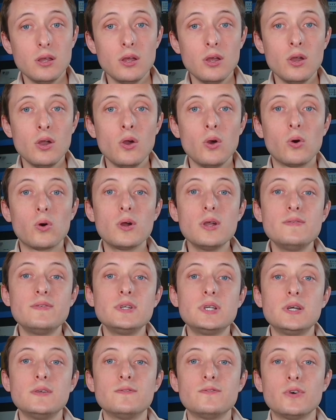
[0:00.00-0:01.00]
Or even
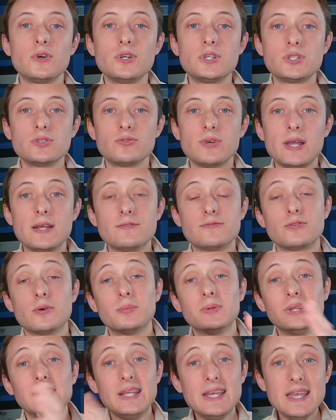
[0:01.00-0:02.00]
conversion rate
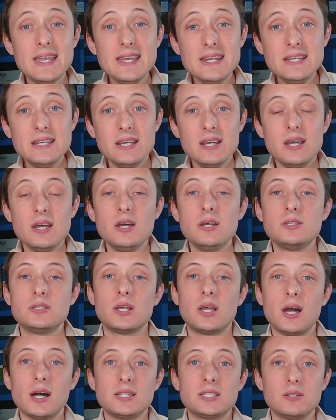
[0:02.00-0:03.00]
from lead to
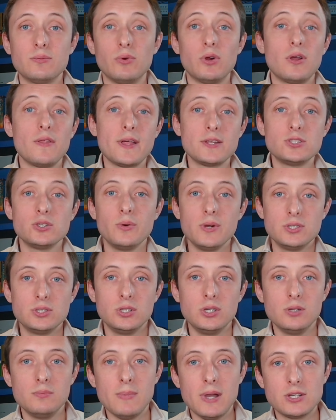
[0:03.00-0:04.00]
customer. That's always a
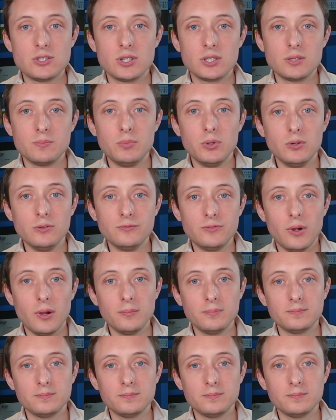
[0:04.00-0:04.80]
good metric to pull from.